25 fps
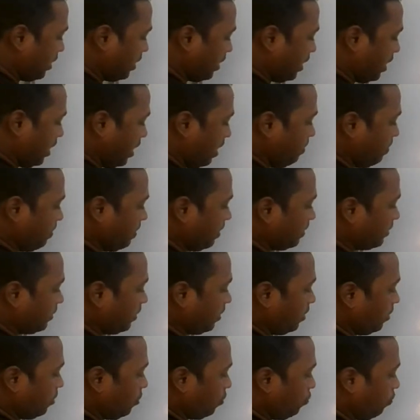m is
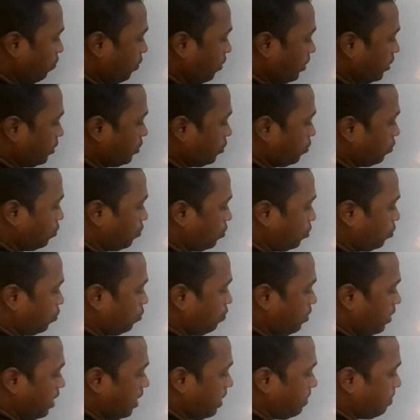equal to
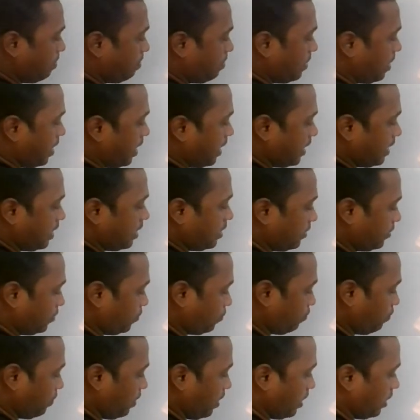2m
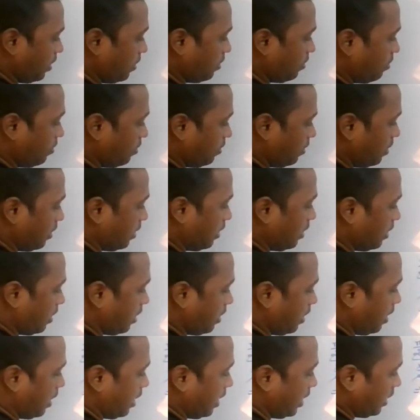minus 1
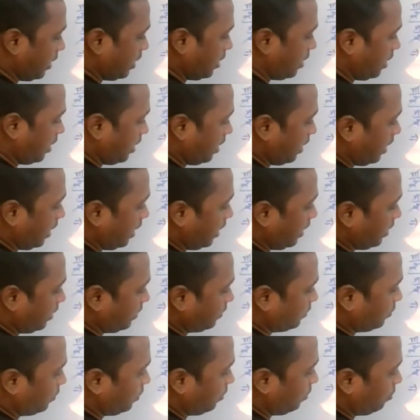and n
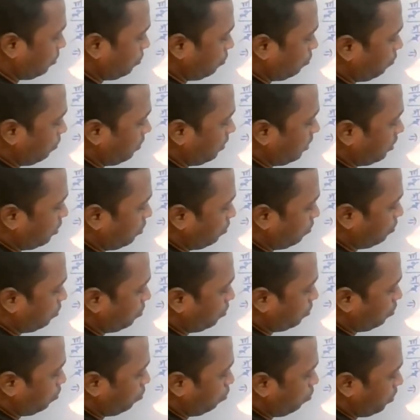is equal to
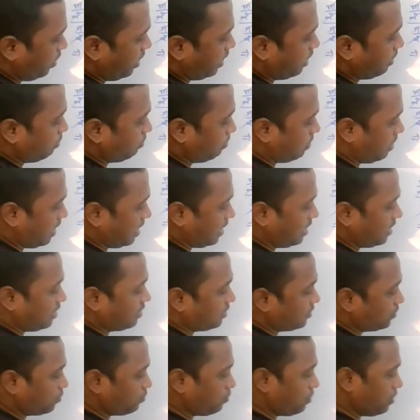2n
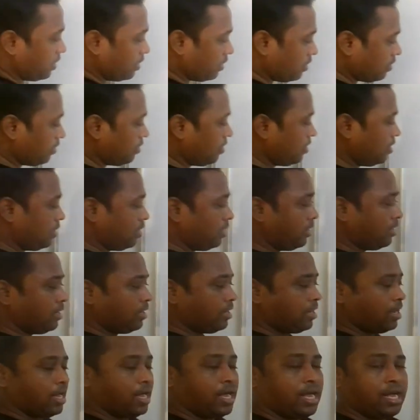minus 1,
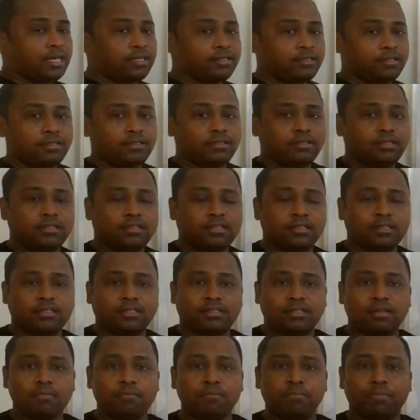as this is
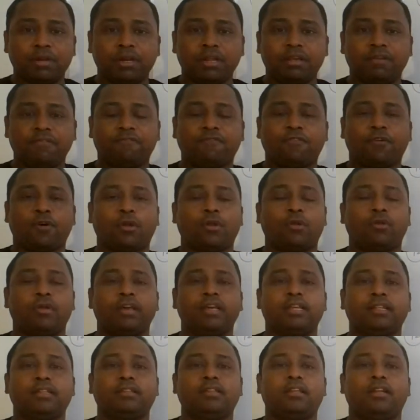simply
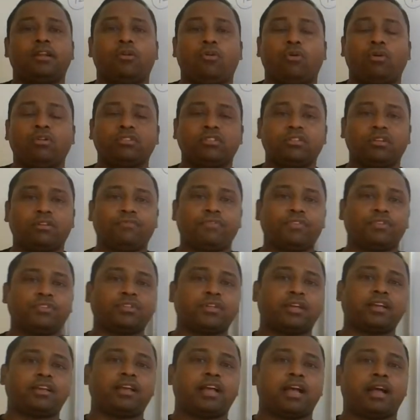following the logic which
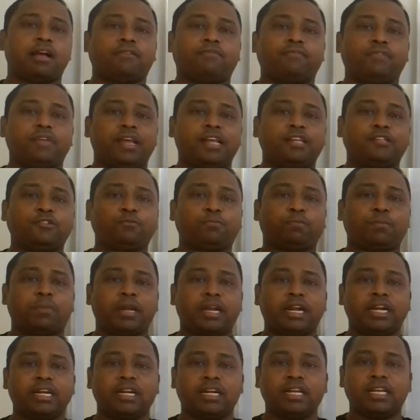I have
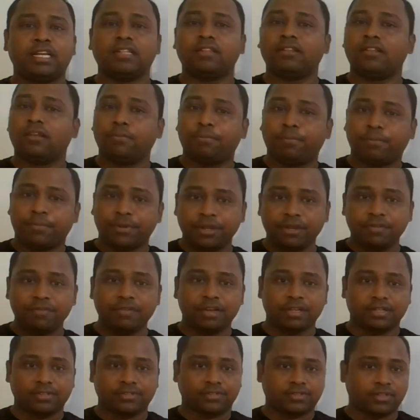explained in the
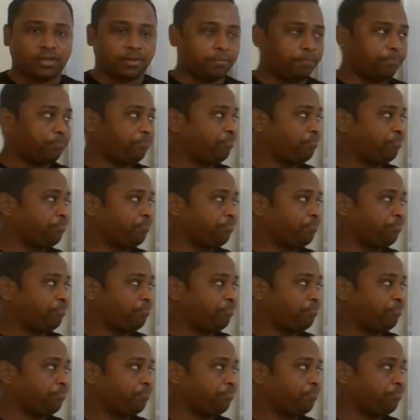previous sum.